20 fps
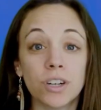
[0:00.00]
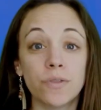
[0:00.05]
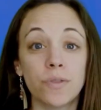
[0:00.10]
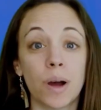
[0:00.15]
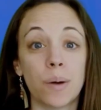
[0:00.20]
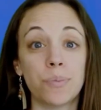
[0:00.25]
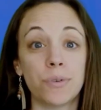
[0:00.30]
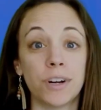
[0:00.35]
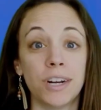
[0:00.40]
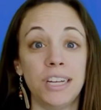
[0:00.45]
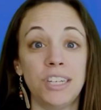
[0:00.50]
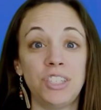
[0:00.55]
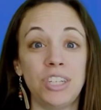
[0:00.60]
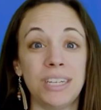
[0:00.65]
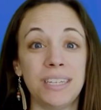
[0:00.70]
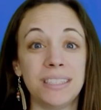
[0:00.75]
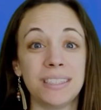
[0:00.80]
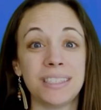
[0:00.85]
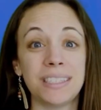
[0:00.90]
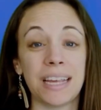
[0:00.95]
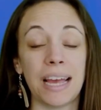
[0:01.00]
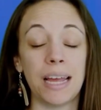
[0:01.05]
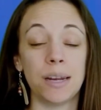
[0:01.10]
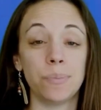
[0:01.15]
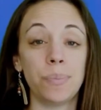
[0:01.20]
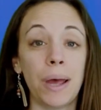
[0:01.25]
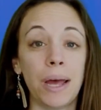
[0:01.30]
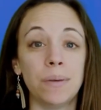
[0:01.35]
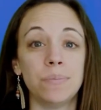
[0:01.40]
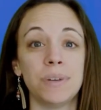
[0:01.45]
of operations
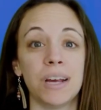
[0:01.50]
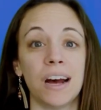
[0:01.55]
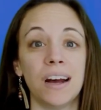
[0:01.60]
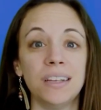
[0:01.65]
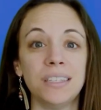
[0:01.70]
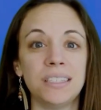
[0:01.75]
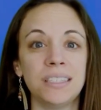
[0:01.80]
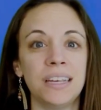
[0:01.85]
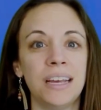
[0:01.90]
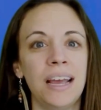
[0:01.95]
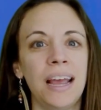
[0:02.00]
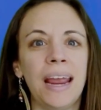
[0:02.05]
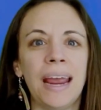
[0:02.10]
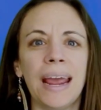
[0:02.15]
and PEMDAS,